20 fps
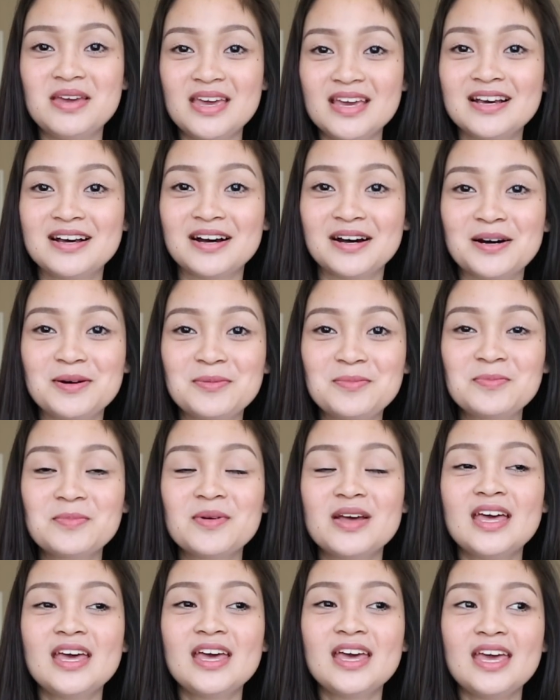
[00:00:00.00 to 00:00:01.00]

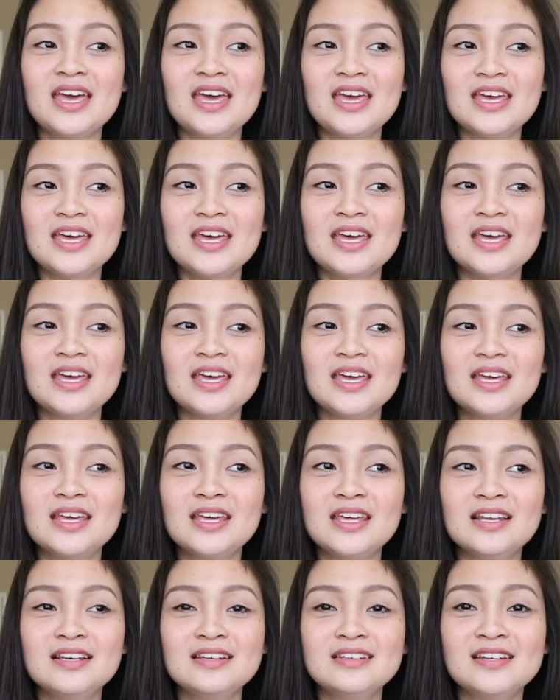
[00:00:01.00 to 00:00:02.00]
makeup.
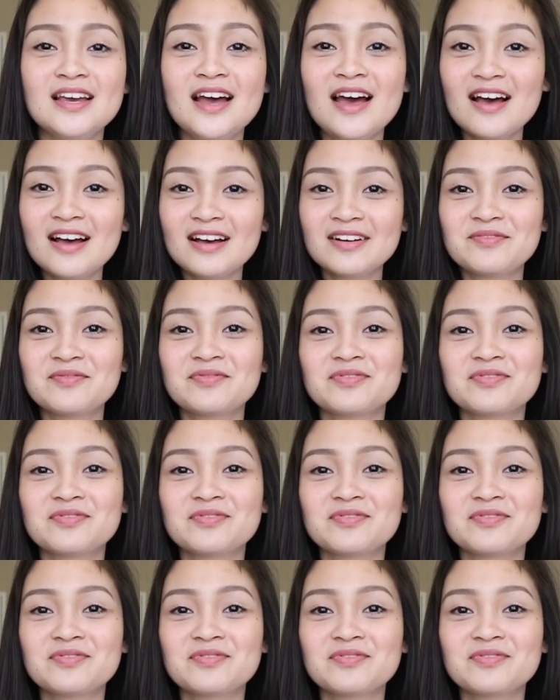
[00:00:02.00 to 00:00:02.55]
And yeah,